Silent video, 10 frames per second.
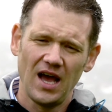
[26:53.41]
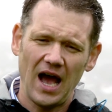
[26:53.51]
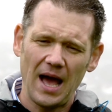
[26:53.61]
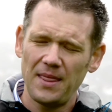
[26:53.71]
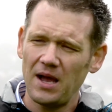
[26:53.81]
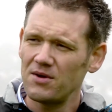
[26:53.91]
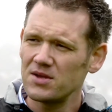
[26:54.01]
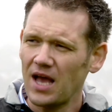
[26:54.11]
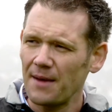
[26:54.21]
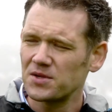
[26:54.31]
And there is
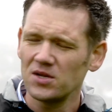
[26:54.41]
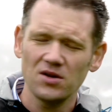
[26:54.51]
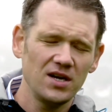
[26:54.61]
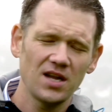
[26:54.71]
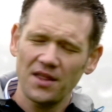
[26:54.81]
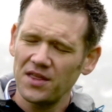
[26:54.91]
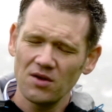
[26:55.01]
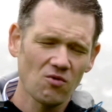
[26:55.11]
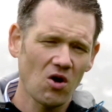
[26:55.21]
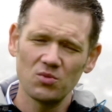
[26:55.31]
absolutely nothing
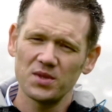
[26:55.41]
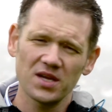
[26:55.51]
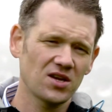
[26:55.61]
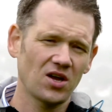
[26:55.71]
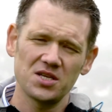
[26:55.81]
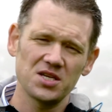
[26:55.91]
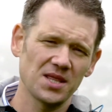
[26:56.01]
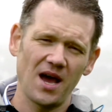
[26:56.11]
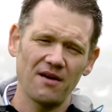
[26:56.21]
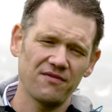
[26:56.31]
wrong with acknowledging
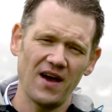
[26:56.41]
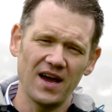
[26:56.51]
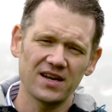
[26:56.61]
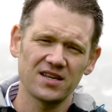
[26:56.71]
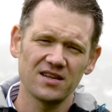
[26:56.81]
that fact.